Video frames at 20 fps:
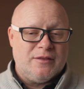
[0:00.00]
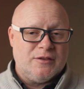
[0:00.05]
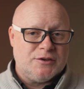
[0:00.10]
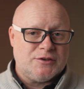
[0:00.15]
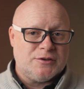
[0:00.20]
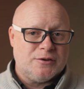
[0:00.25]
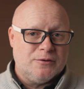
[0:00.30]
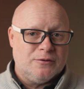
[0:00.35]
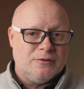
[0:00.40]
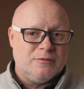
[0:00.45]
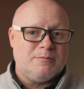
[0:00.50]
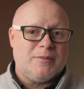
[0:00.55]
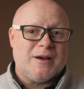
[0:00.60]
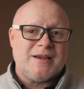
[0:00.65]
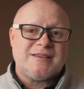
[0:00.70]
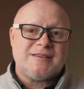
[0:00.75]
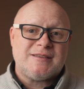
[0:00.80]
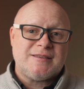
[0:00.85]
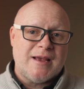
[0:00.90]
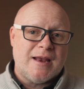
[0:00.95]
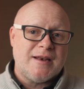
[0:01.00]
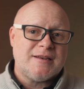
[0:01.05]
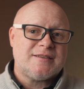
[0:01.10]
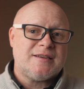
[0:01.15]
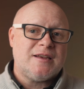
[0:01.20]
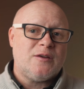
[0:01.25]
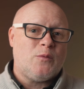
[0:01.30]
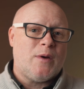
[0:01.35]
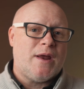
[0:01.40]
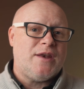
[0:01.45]
the two by
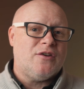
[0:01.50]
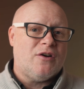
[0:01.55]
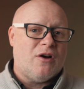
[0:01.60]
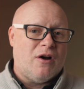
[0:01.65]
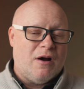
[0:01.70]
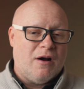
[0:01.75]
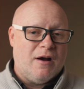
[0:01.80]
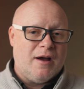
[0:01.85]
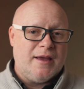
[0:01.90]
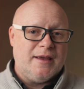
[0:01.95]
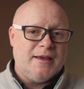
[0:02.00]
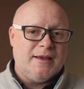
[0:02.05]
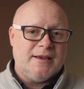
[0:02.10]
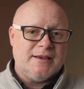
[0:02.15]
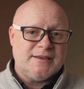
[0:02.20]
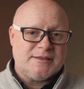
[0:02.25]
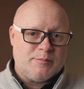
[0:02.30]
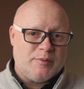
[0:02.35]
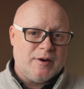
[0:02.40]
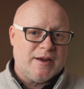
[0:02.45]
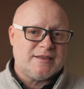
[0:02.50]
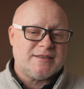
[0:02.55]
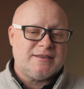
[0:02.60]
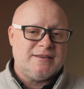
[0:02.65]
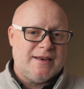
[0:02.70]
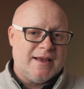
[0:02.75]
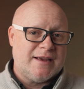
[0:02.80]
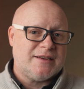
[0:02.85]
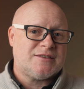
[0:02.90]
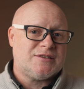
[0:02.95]
sensing when your eye is
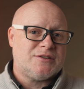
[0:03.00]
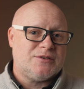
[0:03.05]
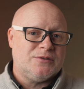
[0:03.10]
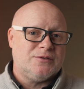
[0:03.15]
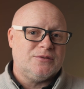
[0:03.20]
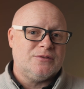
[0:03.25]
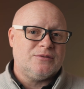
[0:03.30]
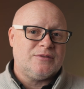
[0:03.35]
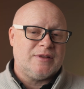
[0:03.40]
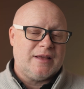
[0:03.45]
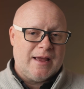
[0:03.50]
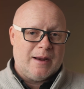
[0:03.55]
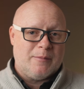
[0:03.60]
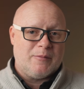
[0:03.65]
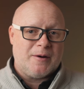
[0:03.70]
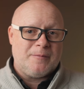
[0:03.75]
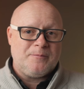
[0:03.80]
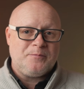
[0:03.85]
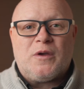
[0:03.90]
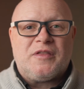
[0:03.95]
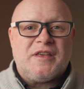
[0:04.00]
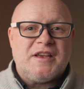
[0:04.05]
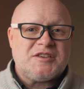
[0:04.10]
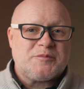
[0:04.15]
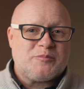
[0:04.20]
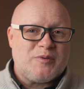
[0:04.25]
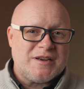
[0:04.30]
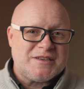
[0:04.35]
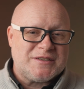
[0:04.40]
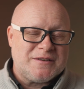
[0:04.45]
pressed next to the camera. With
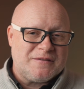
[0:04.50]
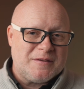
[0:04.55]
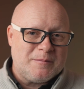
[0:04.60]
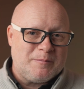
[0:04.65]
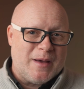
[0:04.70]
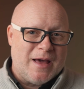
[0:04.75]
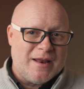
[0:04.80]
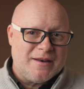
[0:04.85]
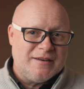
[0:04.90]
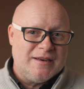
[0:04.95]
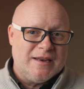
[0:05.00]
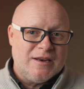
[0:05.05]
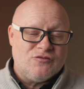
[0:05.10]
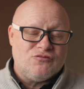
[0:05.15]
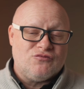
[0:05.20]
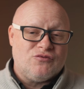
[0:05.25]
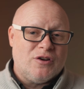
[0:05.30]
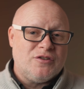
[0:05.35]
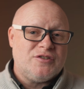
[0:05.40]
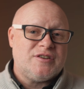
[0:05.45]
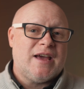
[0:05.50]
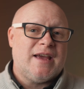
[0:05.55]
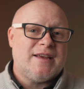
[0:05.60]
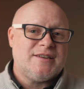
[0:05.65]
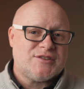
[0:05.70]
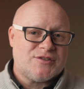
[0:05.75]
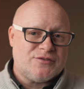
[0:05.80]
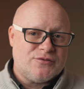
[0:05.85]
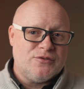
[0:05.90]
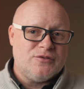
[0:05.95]
each press of the button, it
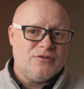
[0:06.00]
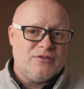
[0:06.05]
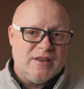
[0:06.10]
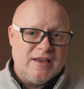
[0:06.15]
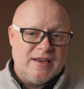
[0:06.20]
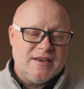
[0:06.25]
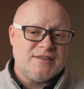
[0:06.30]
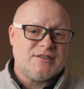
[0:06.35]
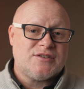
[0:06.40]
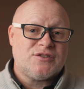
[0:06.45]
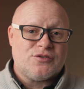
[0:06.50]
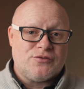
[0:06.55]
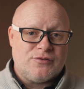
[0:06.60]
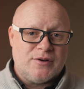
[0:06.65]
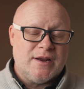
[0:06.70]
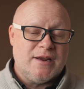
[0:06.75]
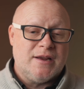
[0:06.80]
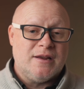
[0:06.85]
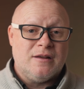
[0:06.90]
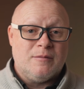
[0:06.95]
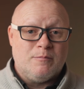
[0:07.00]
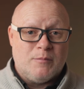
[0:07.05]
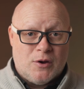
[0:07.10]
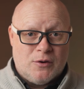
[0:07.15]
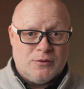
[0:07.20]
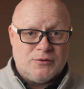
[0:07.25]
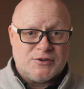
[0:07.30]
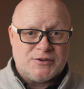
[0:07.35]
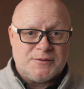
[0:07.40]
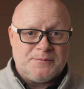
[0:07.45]
rotates through these three
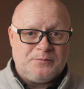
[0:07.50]
modes.